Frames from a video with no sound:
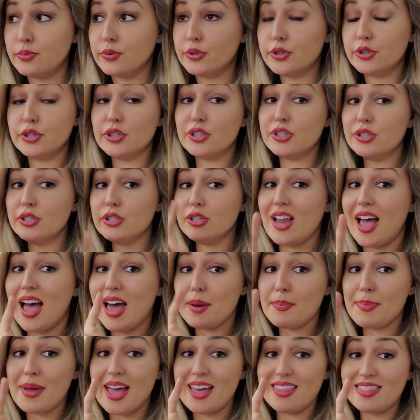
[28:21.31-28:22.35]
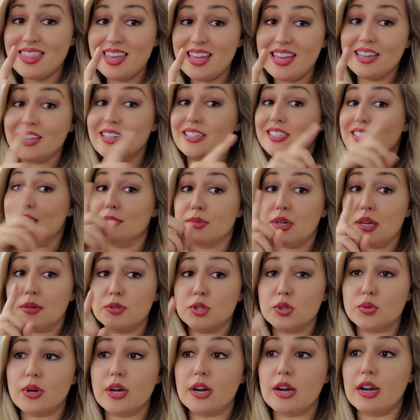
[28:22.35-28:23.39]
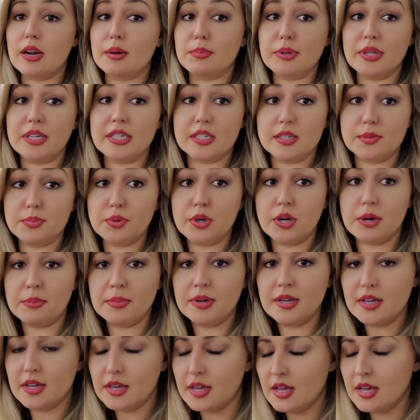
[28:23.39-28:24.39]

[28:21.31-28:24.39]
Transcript: which is not a bad thing because sometimes you run out of place to put them.